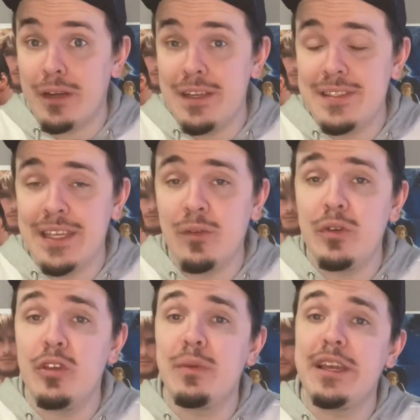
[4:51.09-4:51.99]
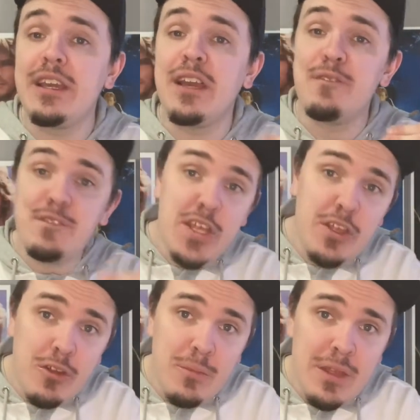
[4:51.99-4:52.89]
Because, like, when you're making a
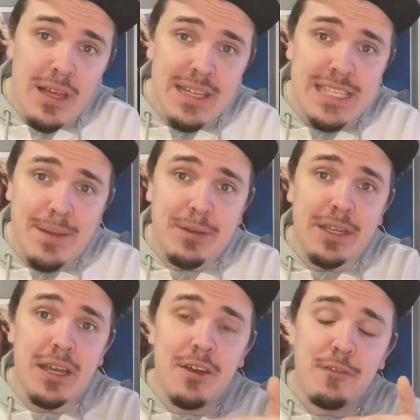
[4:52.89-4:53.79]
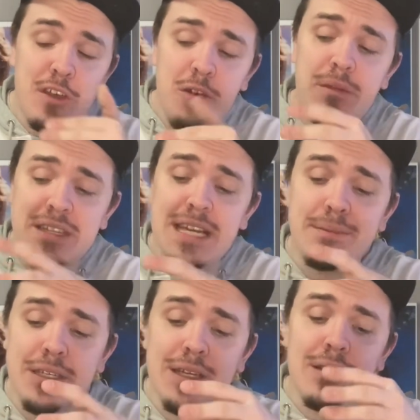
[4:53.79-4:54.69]
film, adapting
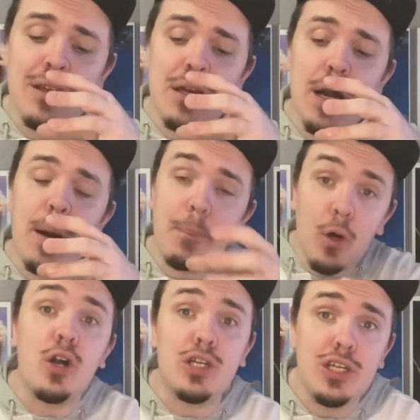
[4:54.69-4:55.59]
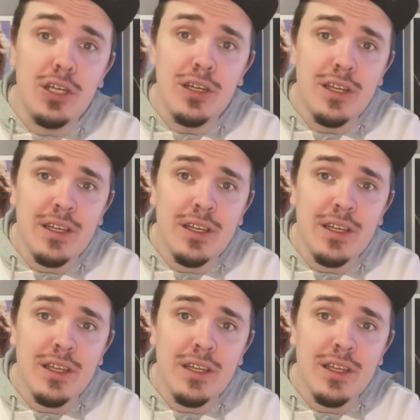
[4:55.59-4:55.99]
a book,